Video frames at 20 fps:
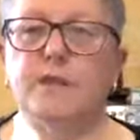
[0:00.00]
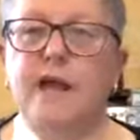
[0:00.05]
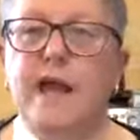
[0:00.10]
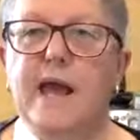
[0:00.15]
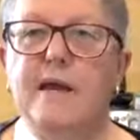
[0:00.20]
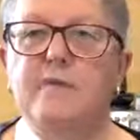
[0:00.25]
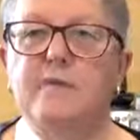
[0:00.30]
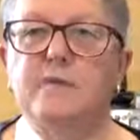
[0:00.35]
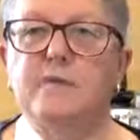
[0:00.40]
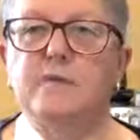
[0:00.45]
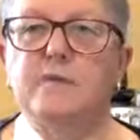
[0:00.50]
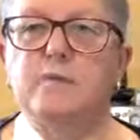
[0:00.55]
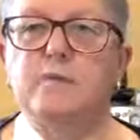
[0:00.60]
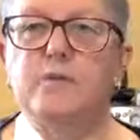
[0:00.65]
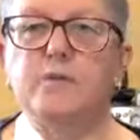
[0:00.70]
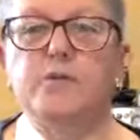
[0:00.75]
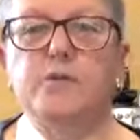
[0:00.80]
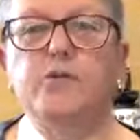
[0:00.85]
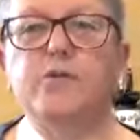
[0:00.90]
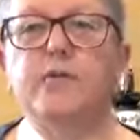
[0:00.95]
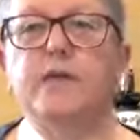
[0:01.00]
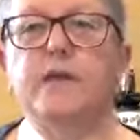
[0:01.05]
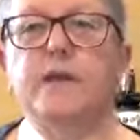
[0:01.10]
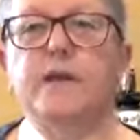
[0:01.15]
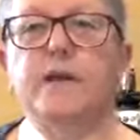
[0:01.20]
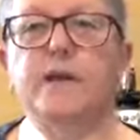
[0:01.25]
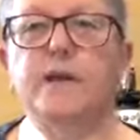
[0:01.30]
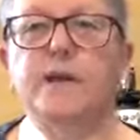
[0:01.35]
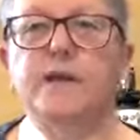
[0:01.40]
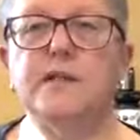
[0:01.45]
have it
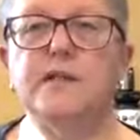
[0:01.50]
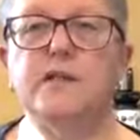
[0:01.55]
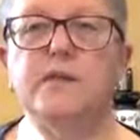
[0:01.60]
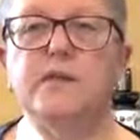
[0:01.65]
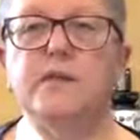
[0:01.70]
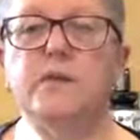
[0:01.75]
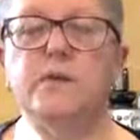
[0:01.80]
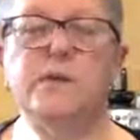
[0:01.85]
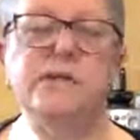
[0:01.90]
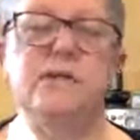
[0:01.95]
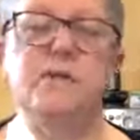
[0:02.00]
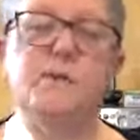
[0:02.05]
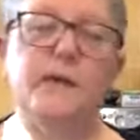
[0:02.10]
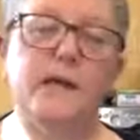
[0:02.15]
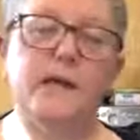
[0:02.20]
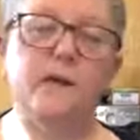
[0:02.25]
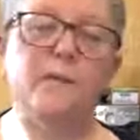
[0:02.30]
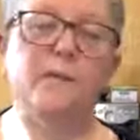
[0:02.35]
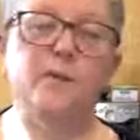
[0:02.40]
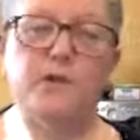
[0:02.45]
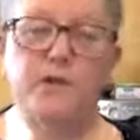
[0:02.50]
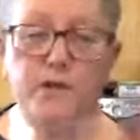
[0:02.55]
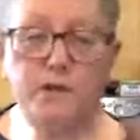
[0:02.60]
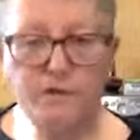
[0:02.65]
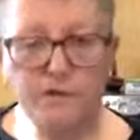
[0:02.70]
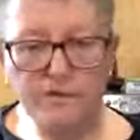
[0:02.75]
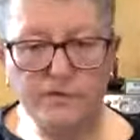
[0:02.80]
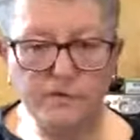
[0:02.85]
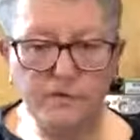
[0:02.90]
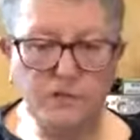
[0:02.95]
proving until you went to bed, put it in
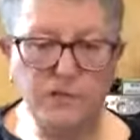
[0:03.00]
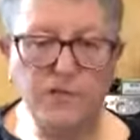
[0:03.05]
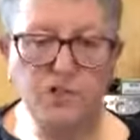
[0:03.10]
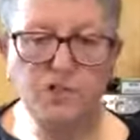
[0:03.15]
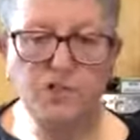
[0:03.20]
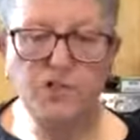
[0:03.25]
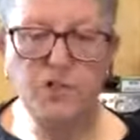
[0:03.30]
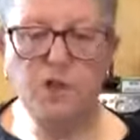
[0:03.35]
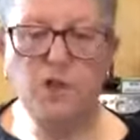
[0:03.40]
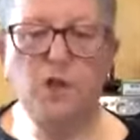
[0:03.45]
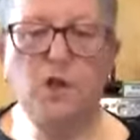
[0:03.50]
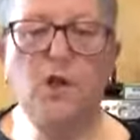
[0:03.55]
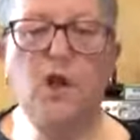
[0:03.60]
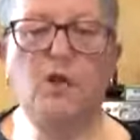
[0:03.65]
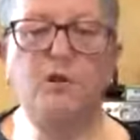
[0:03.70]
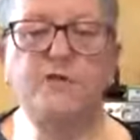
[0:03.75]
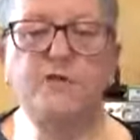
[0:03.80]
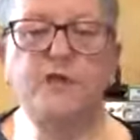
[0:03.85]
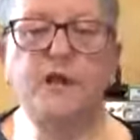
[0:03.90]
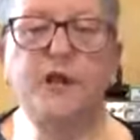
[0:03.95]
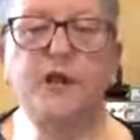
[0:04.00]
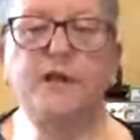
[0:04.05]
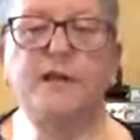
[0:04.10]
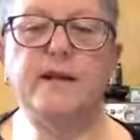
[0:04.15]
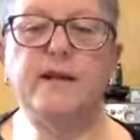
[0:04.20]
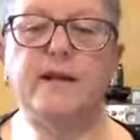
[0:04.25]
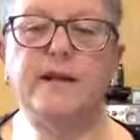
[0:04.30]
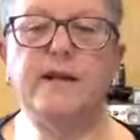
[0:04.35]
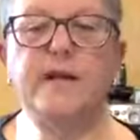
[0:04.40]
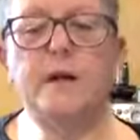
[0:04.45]
the fridge overnight,
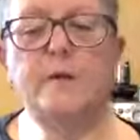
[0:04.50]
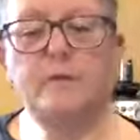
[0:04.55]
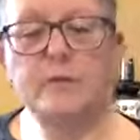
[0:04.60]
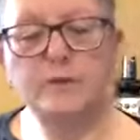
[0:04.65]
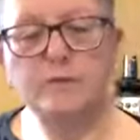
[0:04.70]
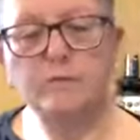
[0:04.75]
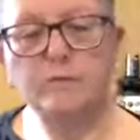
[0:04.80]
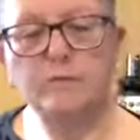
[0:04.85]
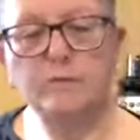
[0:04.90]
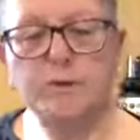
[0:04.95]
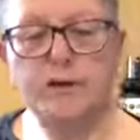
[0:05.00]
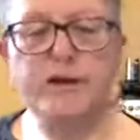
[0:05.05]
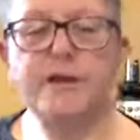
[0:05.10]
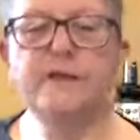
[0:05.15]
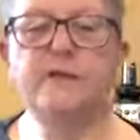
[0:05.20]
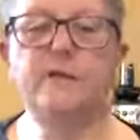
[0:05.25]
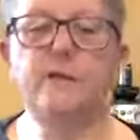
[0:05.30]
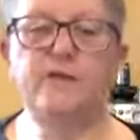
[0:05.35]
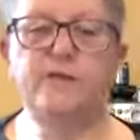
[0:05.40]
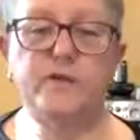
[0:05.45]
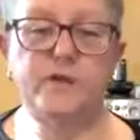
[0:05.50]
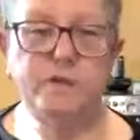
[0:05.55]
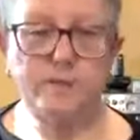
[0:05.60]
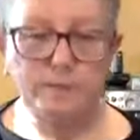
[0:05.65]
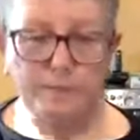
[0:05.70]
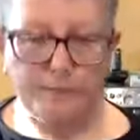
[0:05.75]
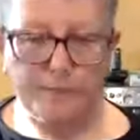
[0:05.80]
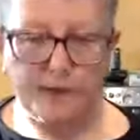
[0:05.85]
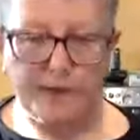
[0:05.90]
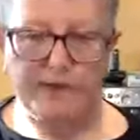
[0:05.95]
and get up and preheat your oven and
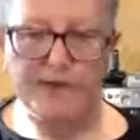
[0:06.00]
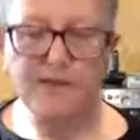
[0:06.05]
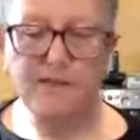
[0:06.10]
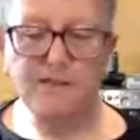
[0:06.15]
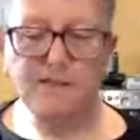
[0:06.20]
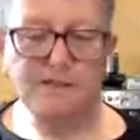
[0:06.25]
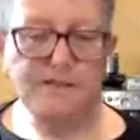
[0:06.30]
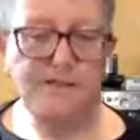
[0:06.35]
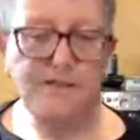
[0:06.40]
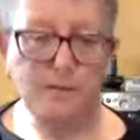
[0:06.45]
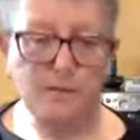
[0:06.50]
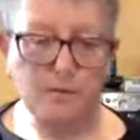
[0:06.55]
bake it Sunday